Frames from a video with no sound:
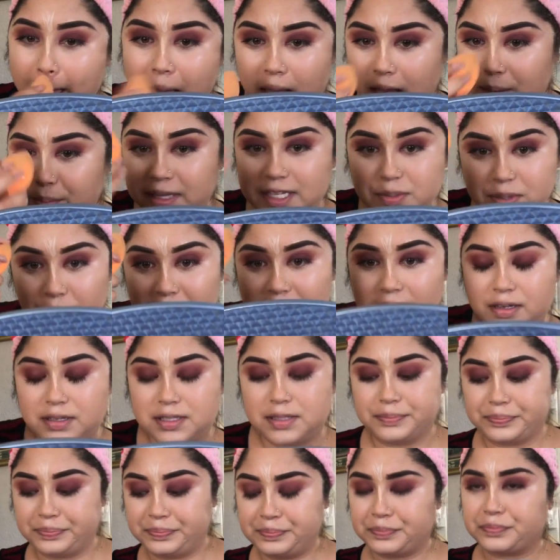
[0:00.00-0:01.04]
was very
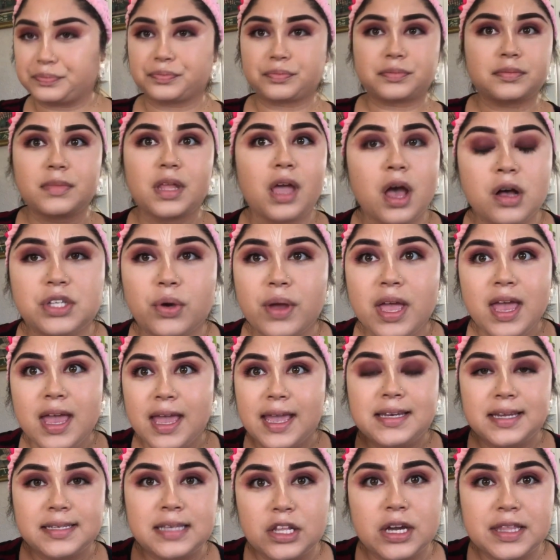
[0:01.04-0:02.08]
satisfied.
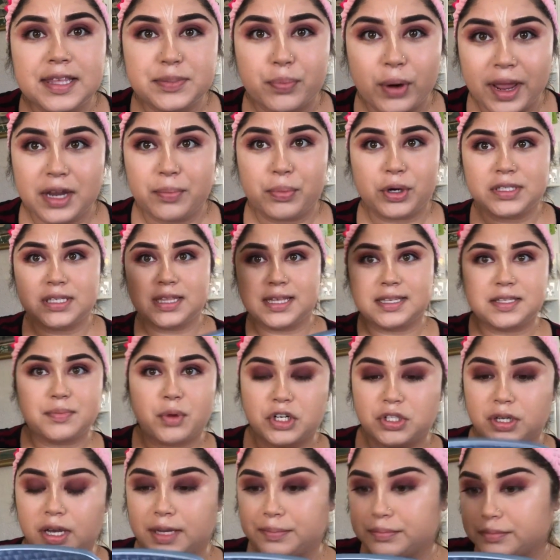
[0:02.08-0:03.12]
And like I
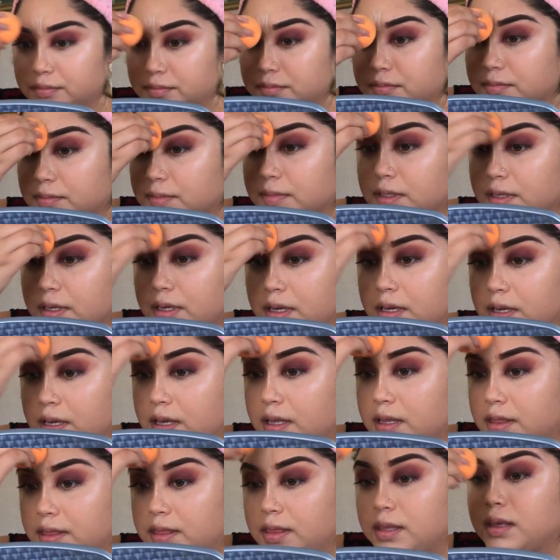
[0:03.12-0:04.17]
said before, it's supposedly
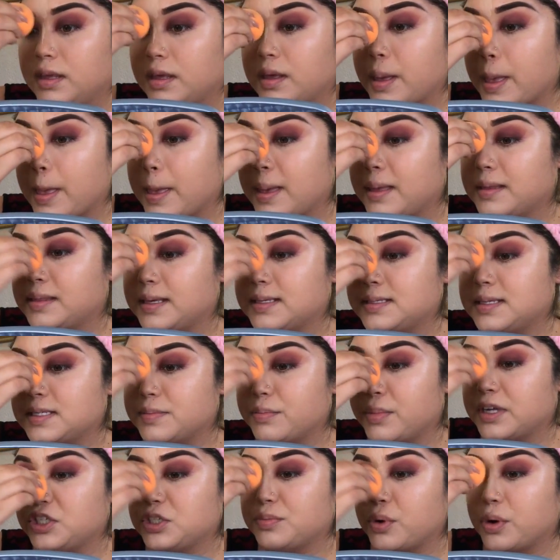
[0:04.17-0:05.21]
a dupe for the
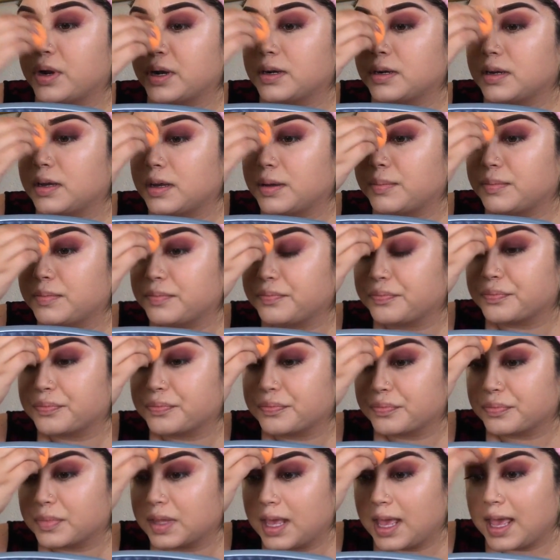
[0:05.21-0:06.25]
Shape Tape by Tarte,
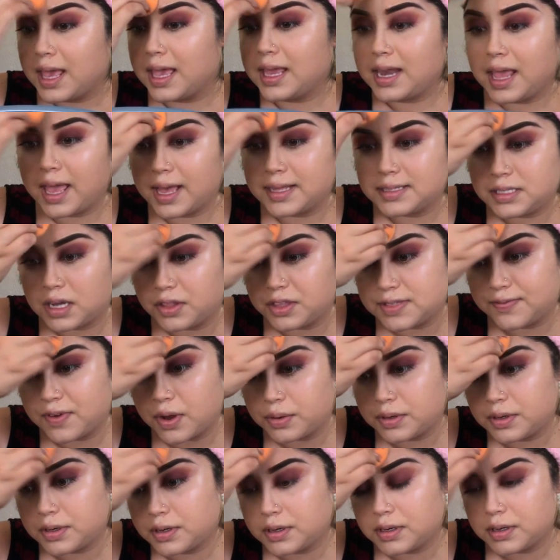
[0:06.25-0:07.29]
but I've
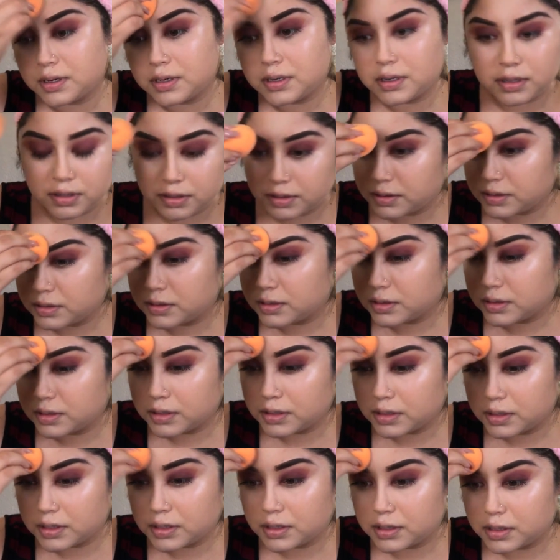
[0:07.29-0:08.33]
never tried it, so I
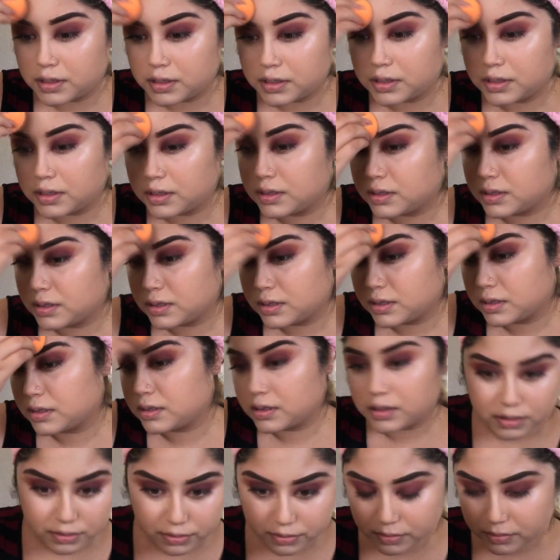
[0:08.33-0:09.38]
couldn't really tell you,
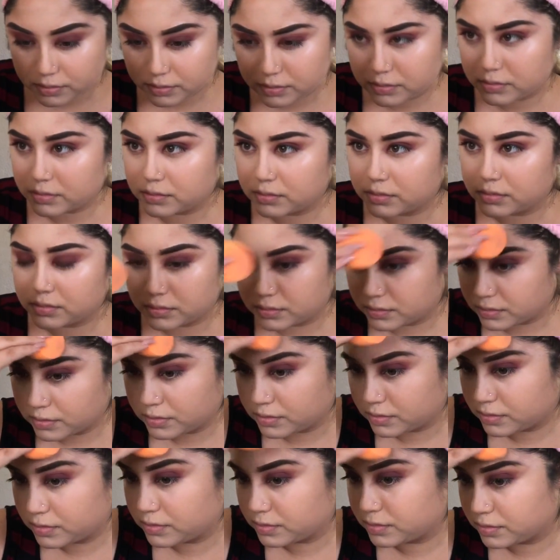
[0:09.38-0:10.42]
but
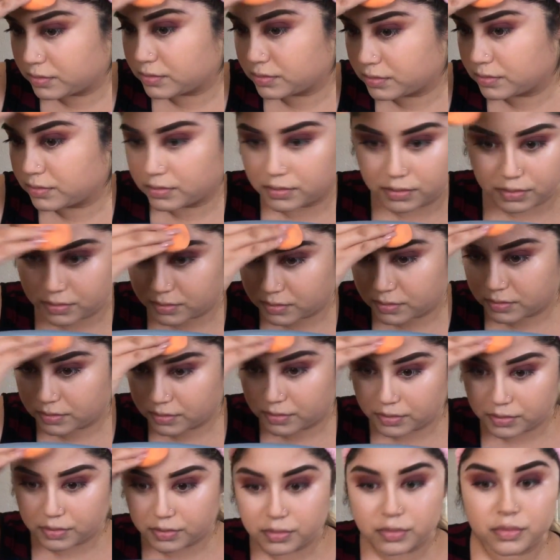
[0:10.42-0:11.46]
I really like
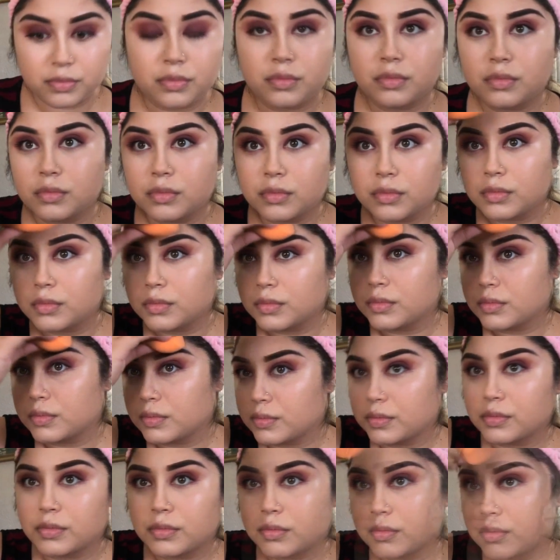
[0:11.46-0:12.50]
this concealer.
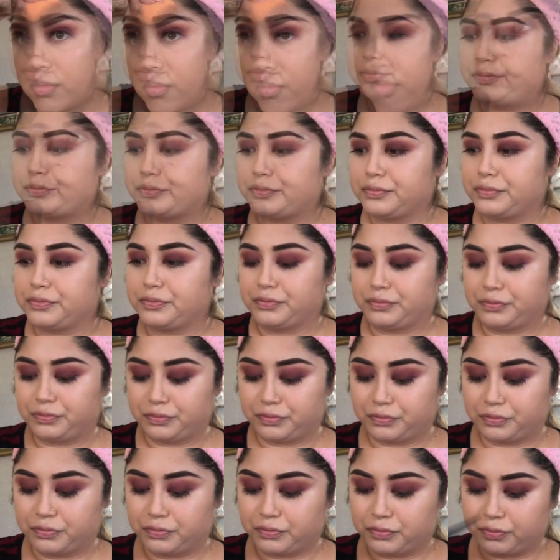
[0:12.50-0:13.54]
I just wish it
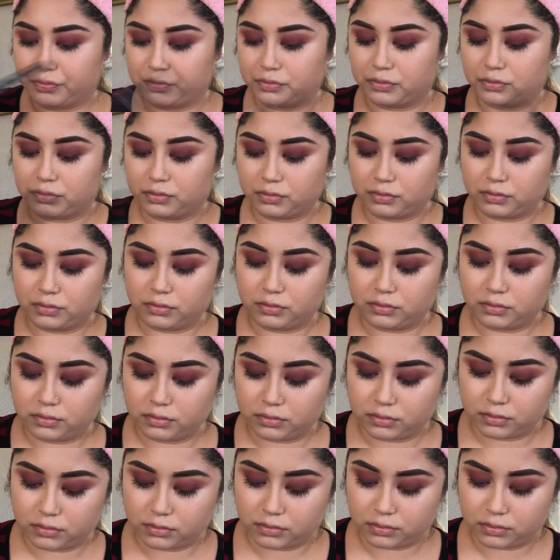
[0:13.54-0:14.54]
was creamier.